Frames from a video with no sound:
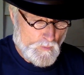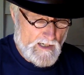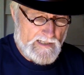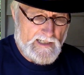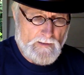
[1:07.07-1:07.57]

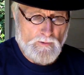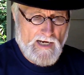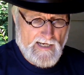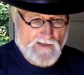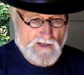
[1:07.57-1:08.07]
When he
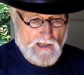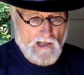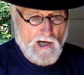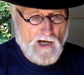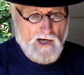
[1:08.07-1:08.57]
breaks the
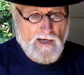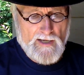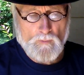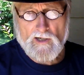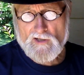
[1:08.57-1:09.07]
law
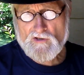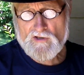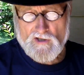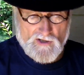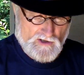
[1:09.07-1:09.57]
and works
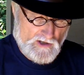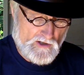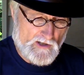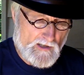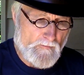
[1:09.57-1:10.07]
to
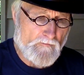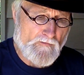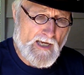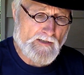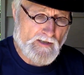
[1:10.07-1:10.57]

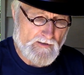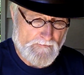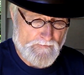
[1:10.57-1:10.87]
circumvent